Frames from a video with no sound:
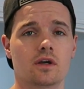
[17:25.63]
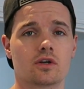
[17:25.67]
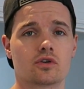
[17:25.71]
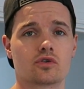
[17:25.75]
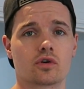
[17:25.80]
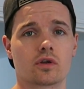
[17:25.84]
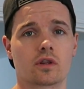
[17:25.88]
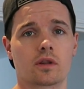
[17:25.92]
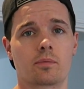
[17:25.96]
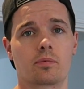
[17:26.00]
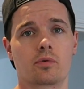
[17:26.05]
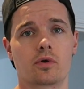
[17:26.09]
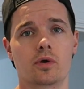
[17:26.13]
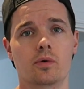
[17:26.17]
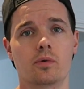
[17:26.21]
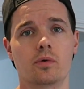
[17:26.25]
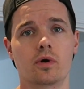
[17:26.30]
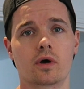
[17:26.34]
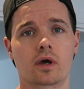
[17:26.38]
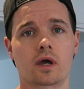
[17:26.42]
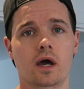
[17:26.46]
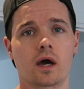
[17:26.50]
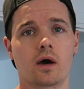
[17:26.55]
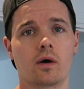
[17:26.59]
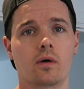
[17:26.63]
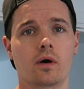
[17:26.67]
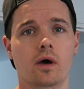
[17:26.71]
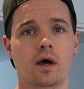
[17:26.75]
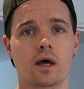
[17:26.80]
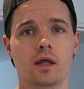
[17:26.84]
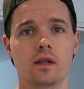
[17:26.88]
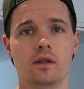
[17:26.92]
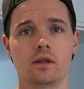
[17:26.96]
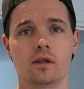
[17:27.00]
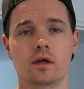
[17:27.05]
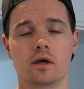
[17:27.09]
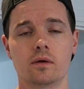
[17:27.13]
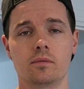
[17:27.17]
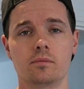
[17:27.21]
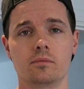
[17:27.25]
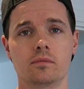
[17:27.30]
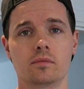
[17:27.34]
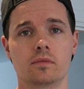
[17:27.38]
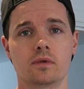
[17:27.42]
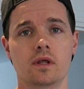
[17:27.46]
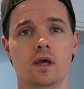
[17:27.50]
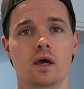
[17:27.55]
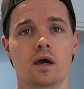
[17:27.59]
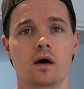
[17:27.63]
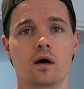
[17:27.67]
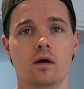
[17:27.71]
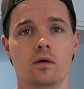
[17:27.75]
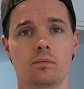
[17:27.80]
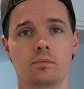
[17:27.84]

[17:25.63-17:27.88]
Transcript: drink the pre-workout, and yeah,